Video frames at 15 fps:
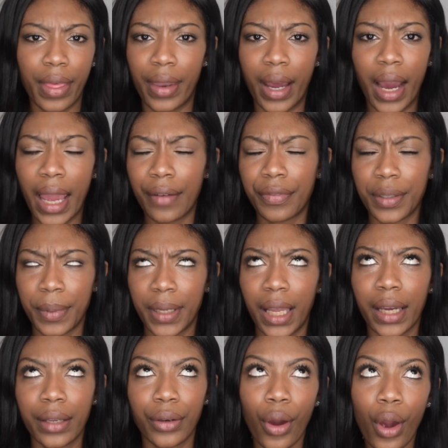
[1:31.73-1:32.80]
Then I have to be
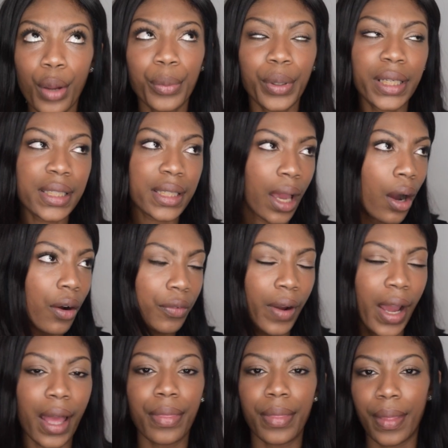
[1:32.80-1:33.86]
like, no, I'm not his
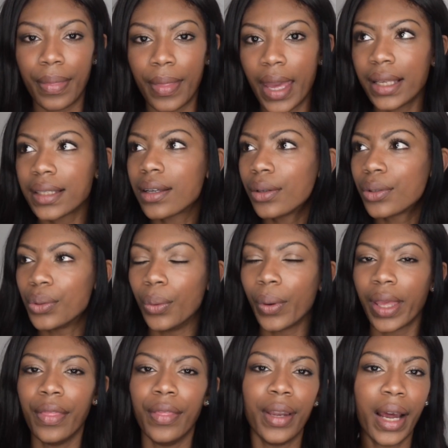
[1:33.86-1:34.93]
girlfriend. Then they start
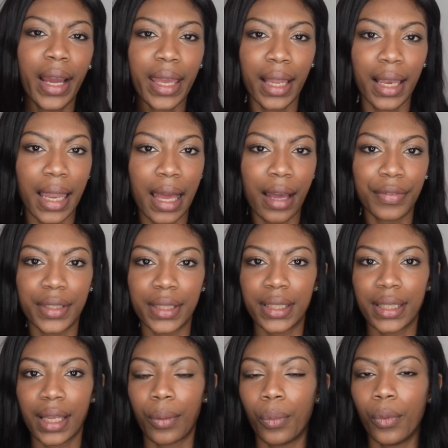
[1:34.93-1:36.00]
talking, then I get left, and
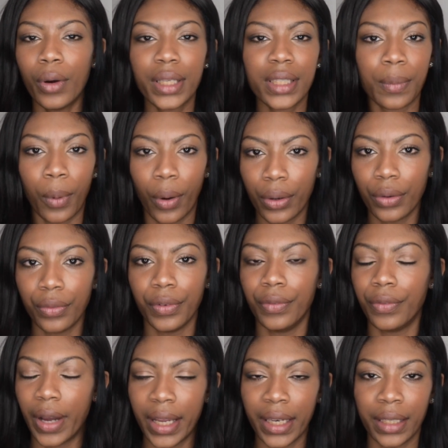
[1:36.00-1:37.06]
it's like, what is the point of
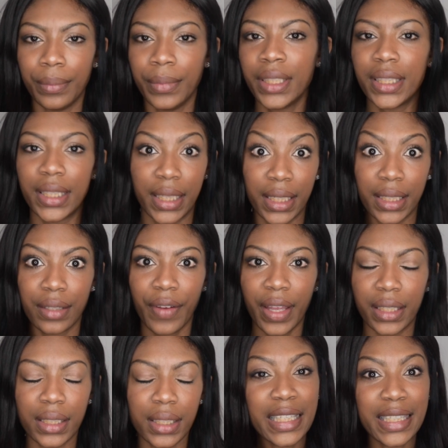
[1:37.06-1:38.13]
inviting him to these
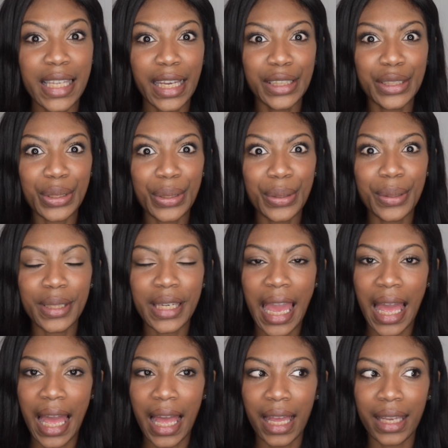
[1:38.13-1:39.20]
events? Stay tuned
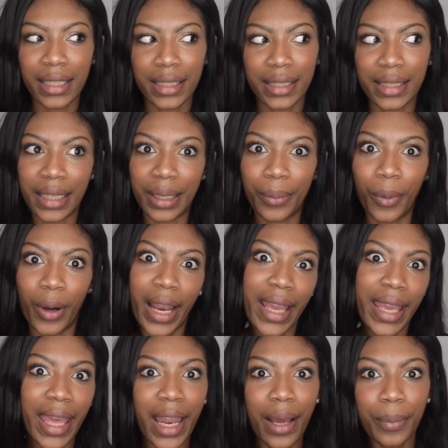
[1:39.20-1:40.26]
and see what I
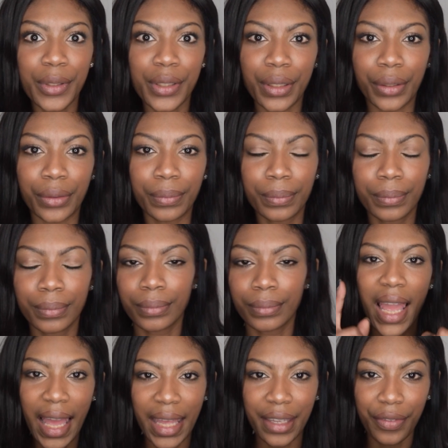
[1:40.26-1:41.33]
get up to.
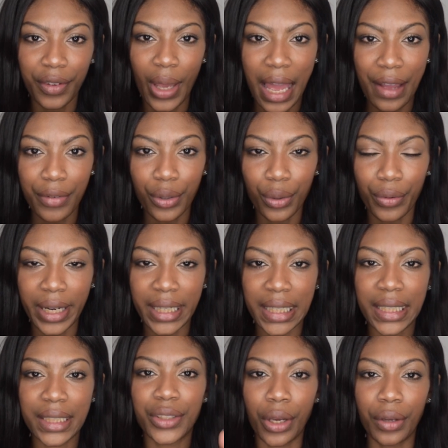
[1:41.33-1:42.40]
And if you haven't
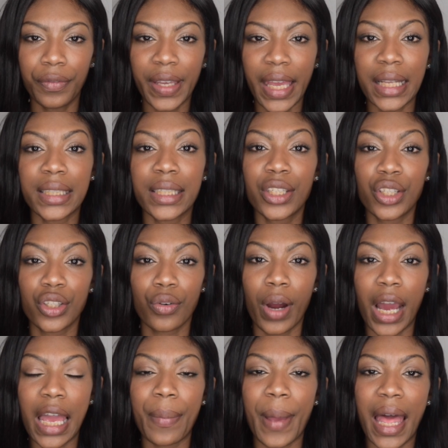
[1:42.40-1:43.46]
already, don't forget to
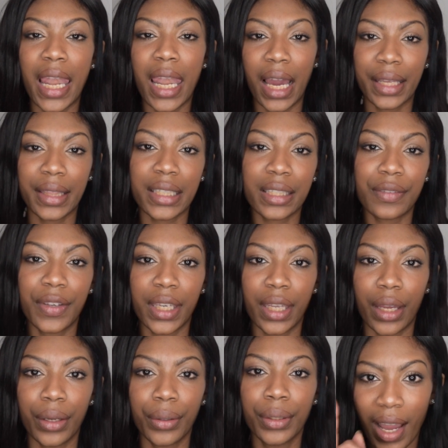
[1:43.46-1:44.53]
subscribe and like this
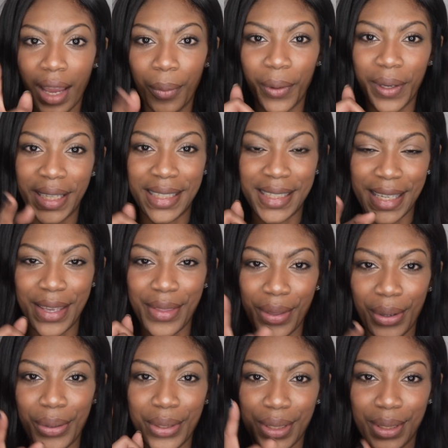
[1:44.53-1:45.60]
video. I want to see
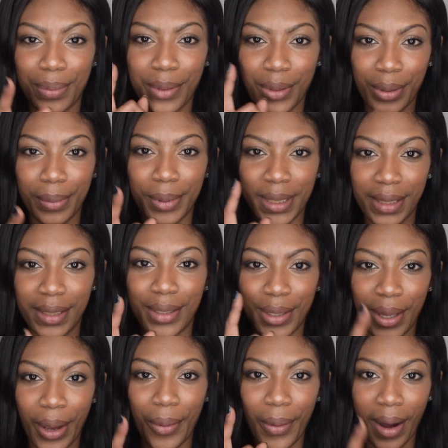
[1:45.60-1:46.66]
those subscriptions
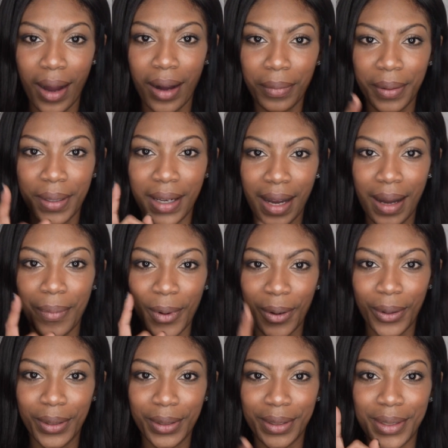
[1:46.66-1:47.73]
go up. Come
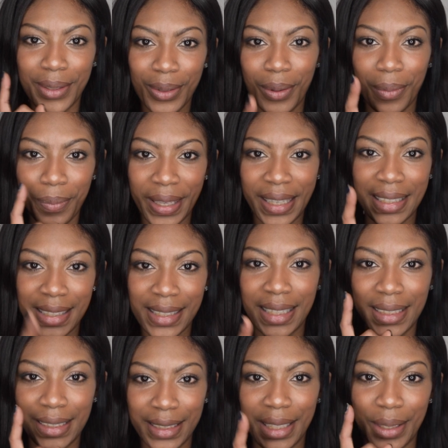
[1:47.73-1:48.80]
on, stop being
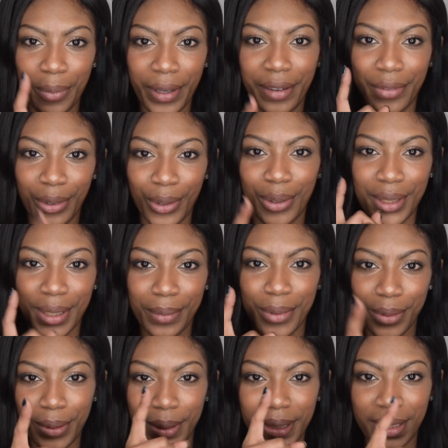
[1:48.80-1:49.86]
stingy with your
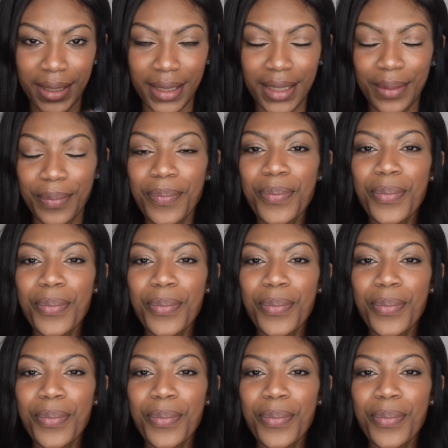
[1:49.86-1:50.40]
subscriptions.